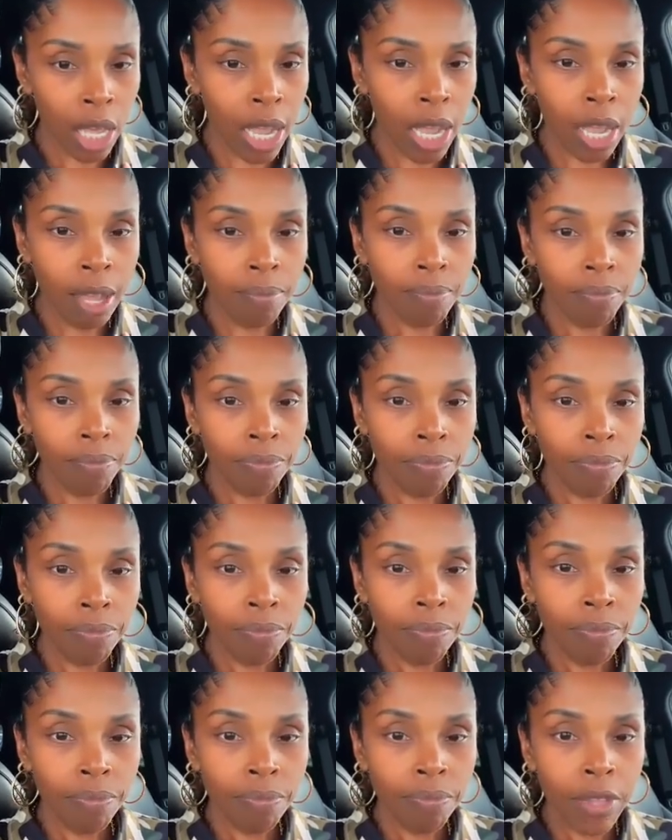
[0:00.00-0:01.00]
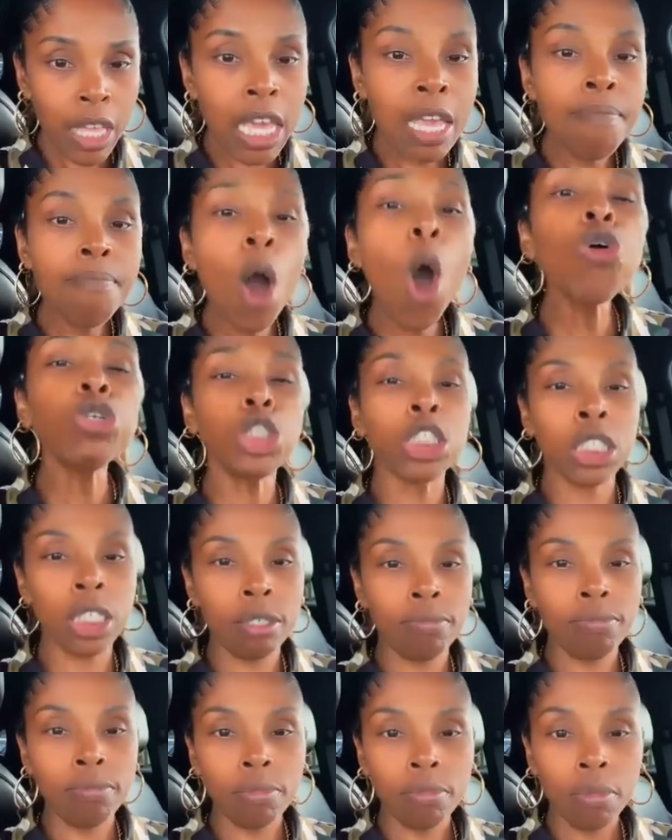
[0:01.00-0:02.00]
Okay?
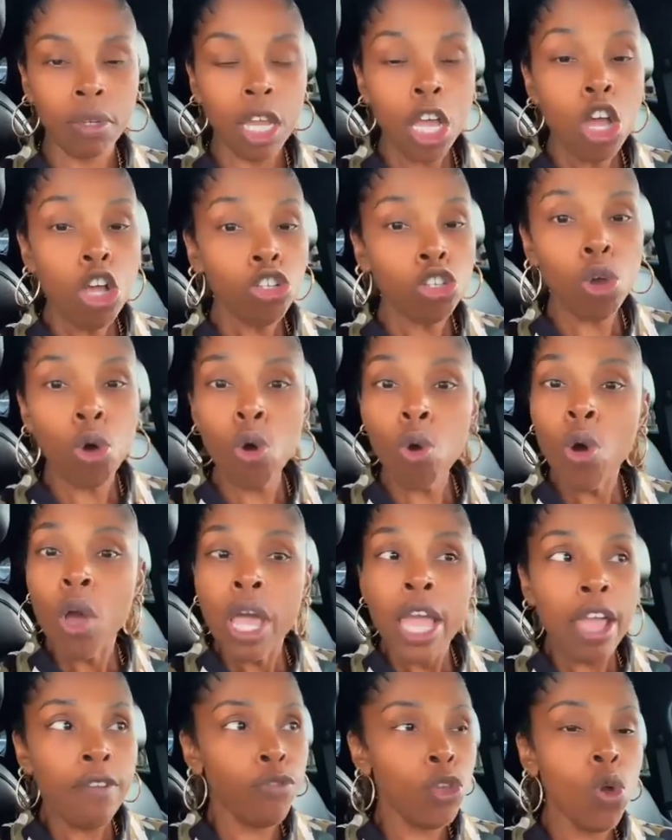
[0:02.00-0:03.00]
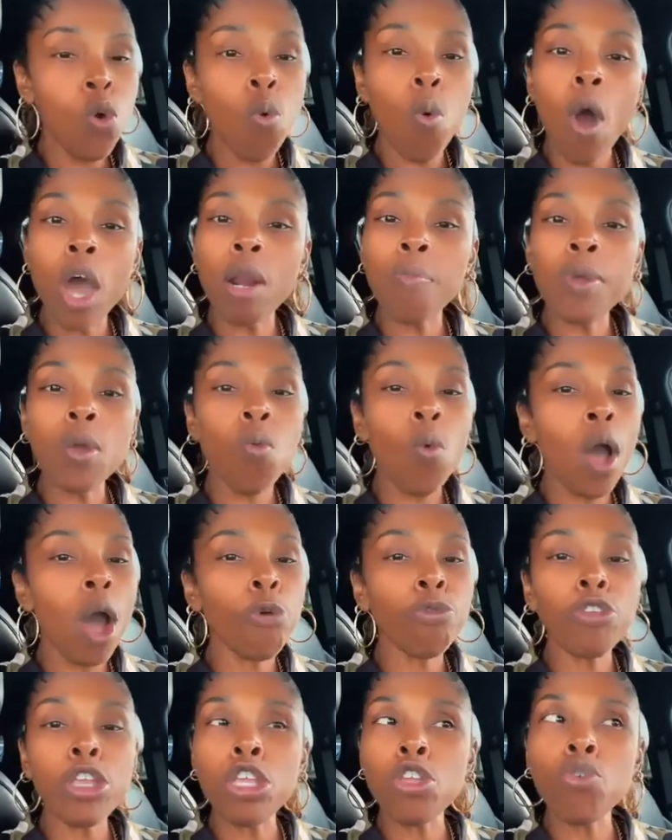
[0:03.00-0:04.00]
Emotion. So if you want to be
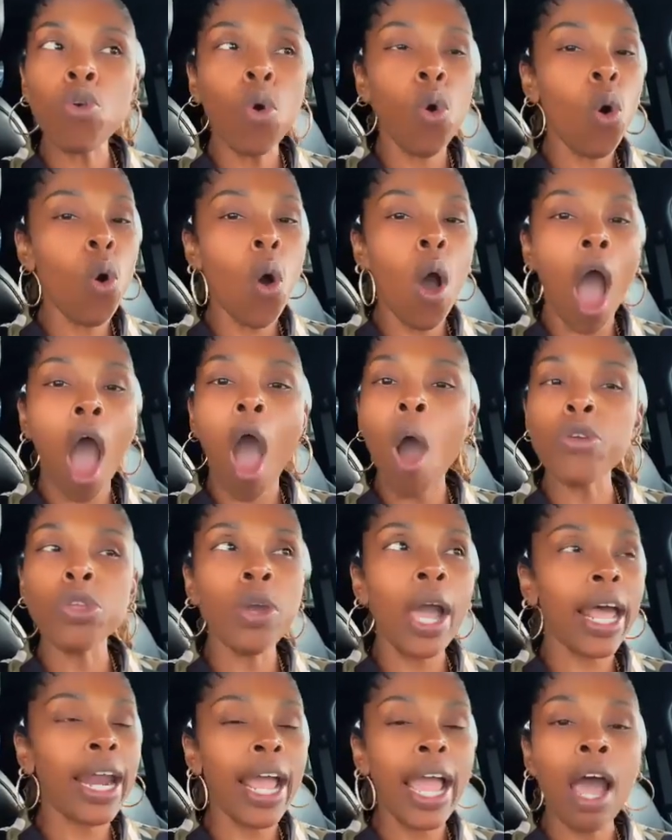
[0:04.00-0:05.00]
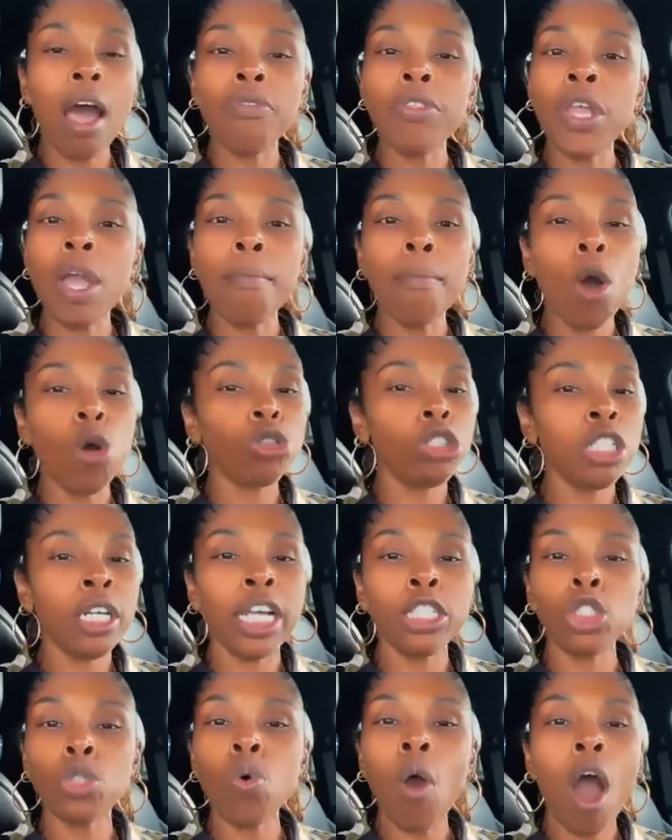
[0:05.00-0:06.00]
wealthy, you got to have the
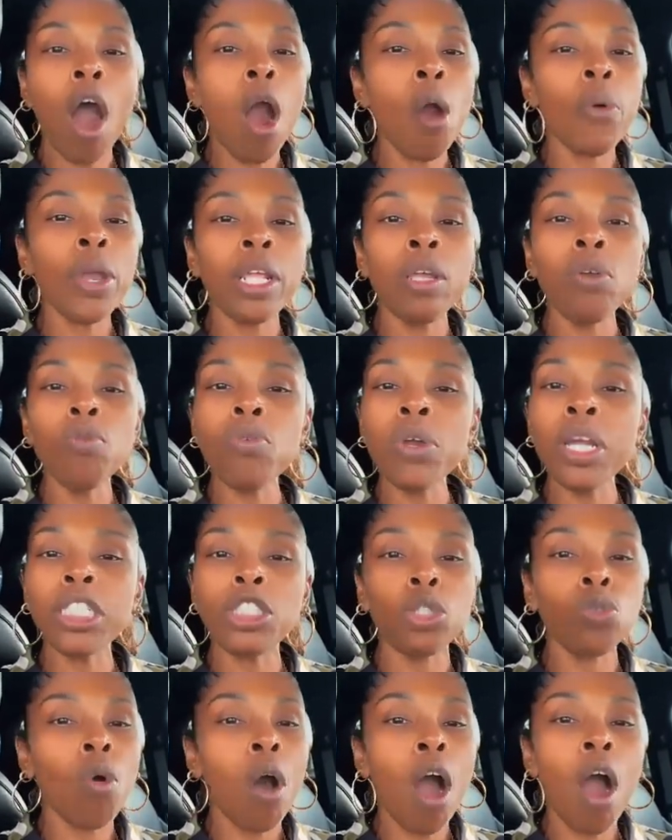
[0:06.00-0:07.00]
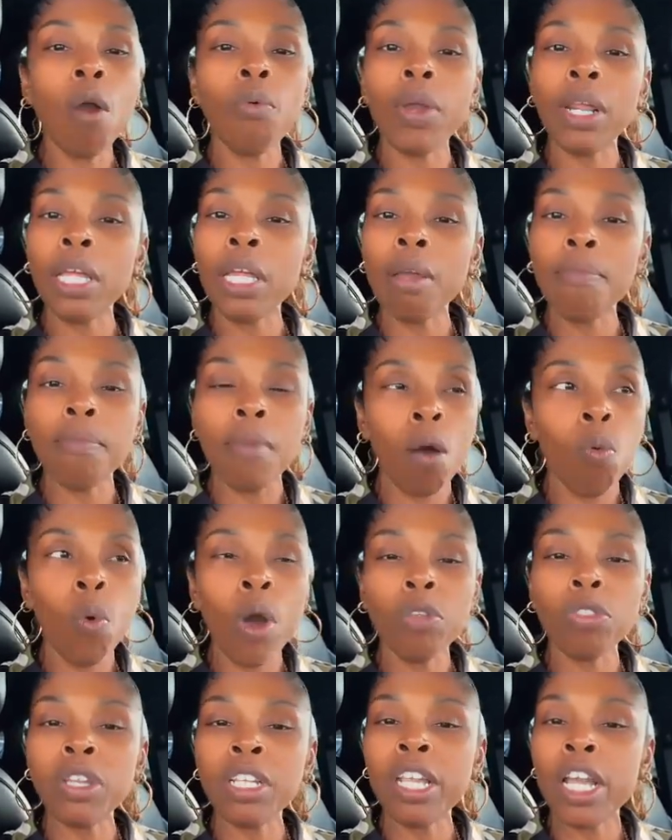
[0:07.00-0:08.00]
emotion that you are already rich, you are already
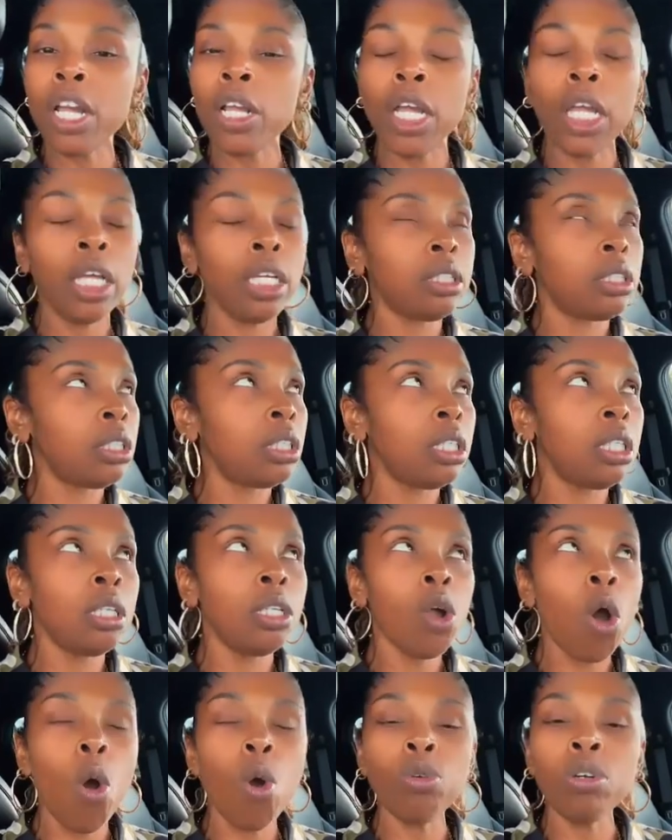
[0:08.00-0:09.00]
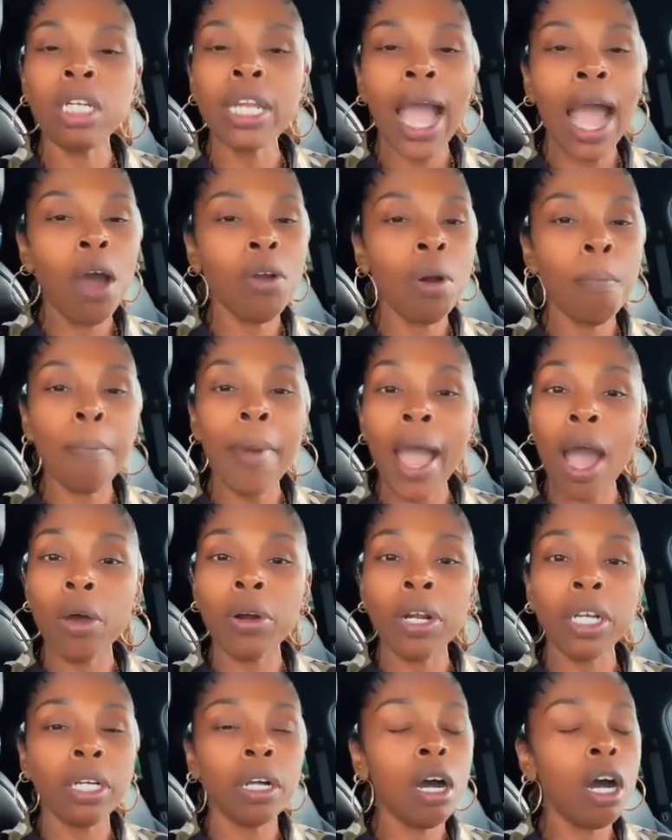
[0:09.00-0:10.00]
wealthy. There is no doubt
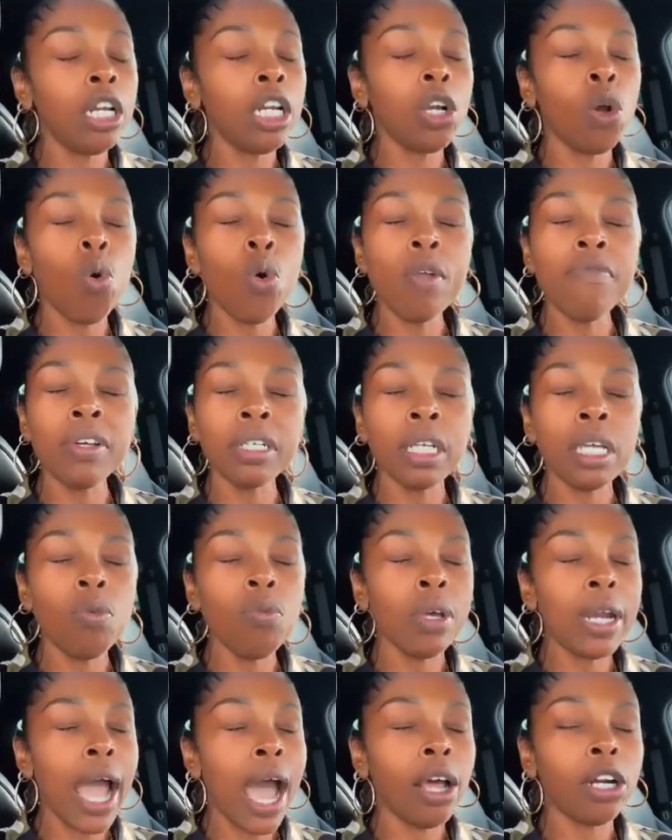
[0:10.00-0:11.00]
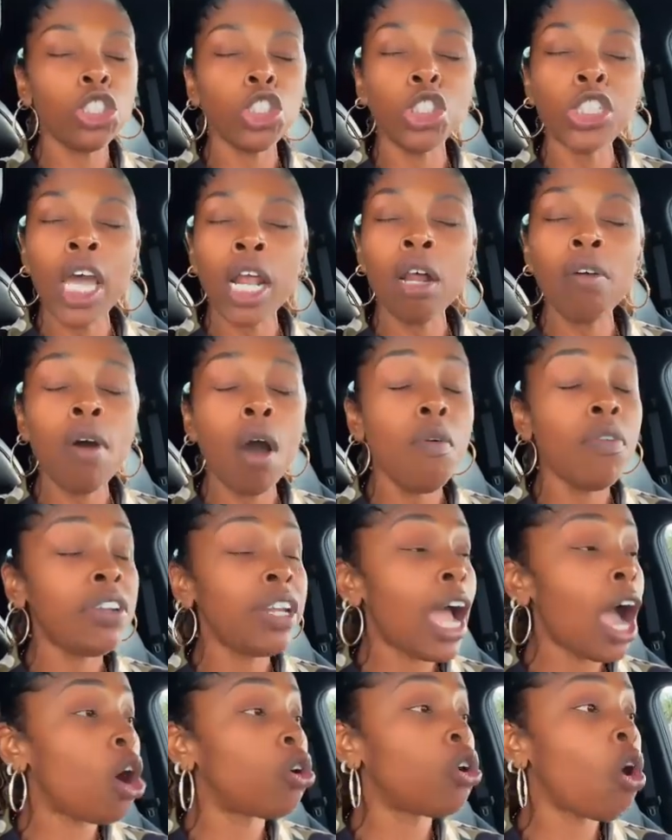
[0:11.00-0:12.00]
about it, unequivocally, without a shadow
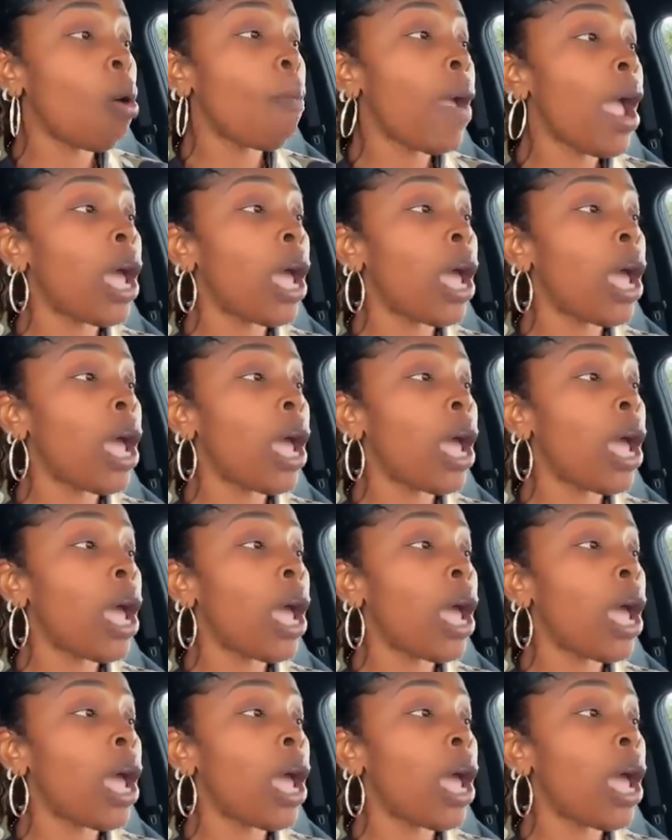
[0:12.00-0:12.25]
of a doubt.